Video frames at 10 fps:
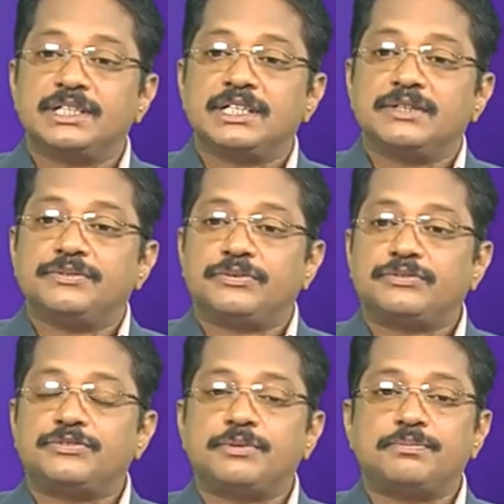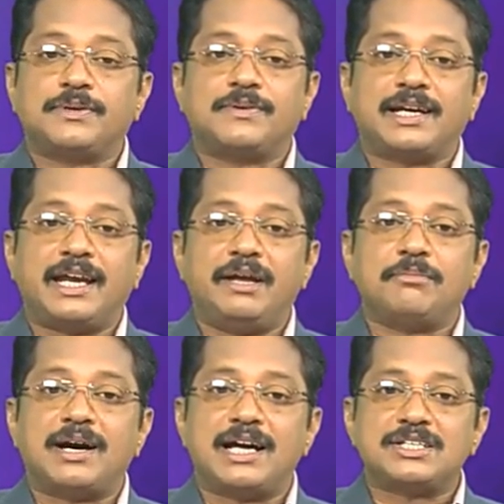5th February
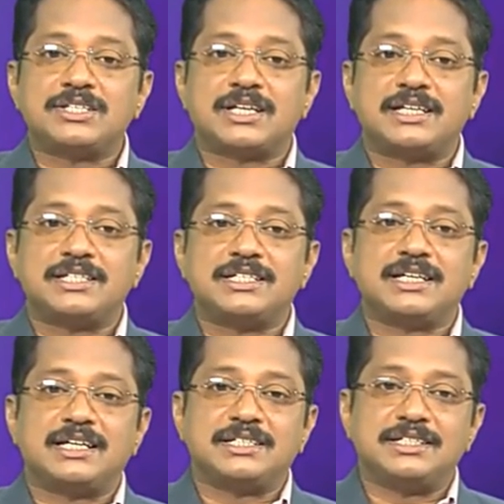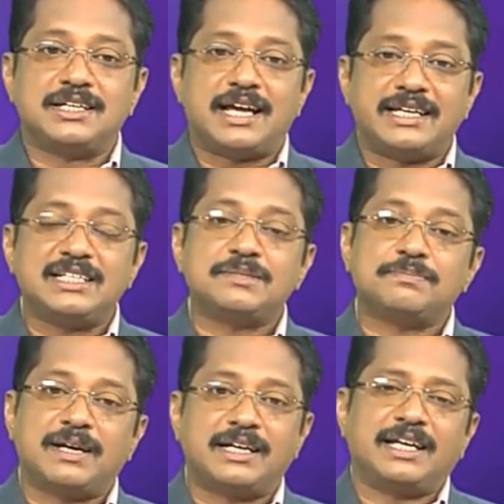March 1999 is
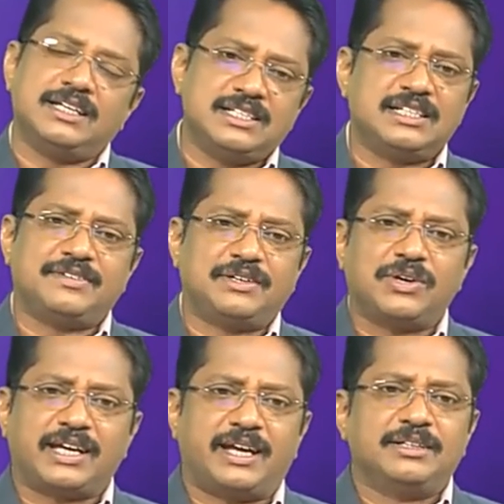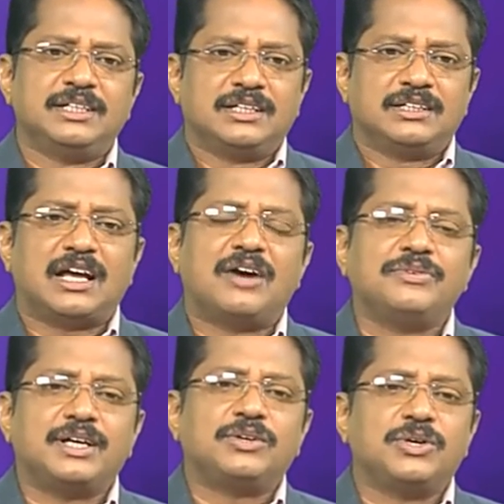Monday is given. Okay, now we
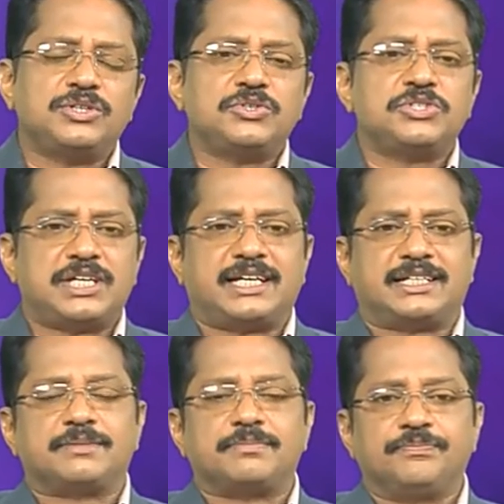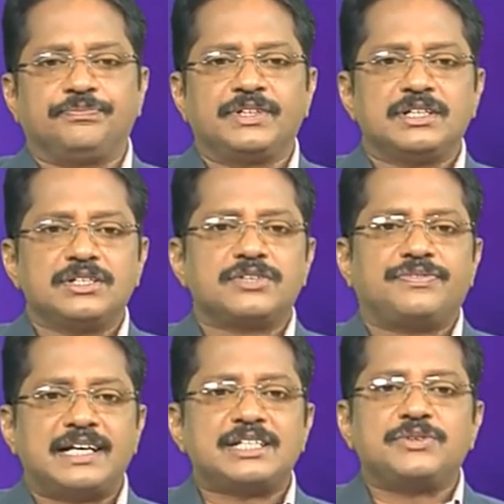are going to check it. So
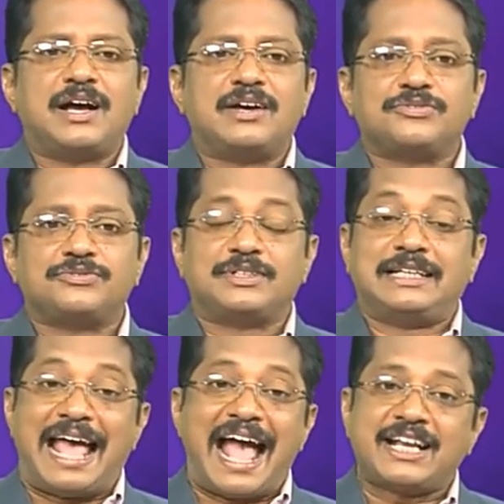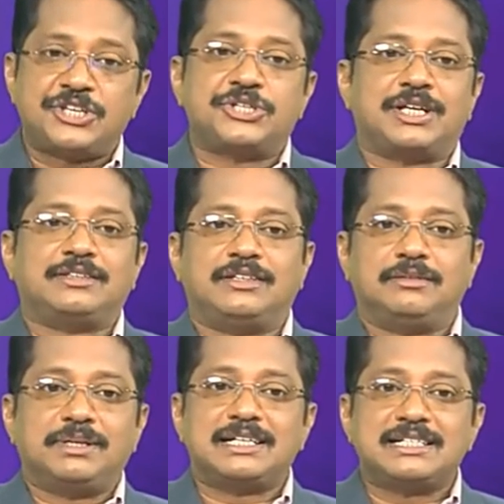first you have to find actual thing,
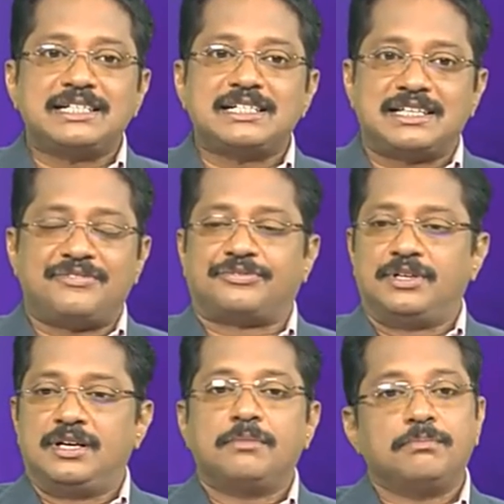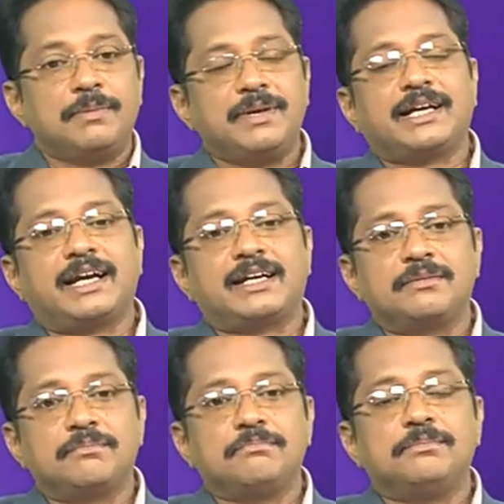because it is if, may be correct,
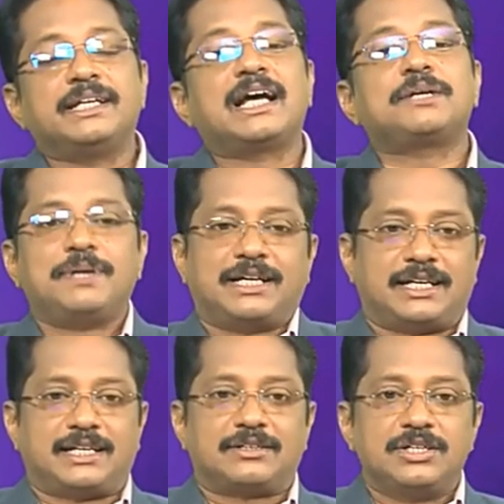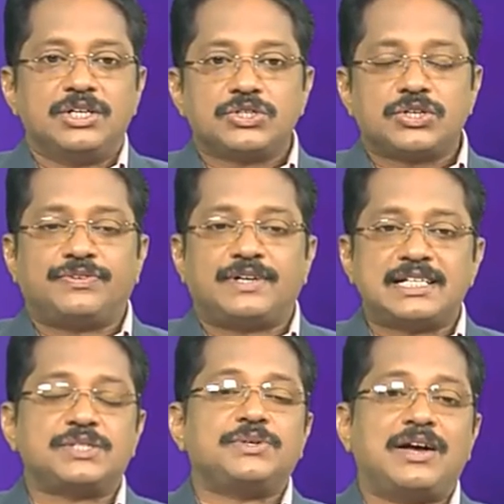may not be correct. So
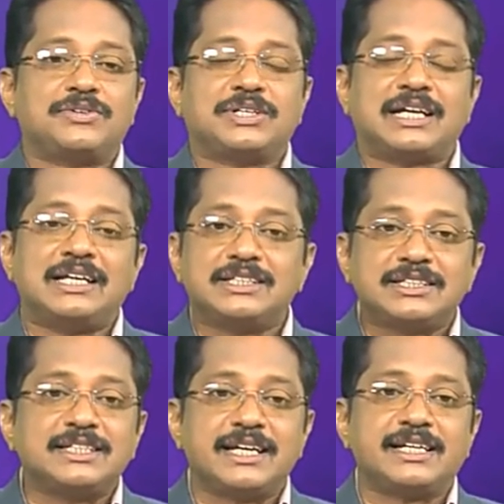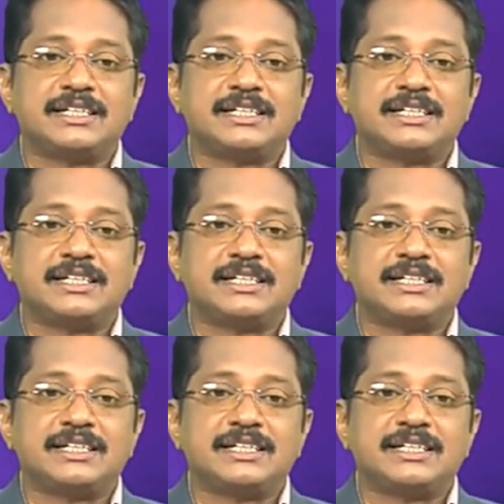first you have to calculate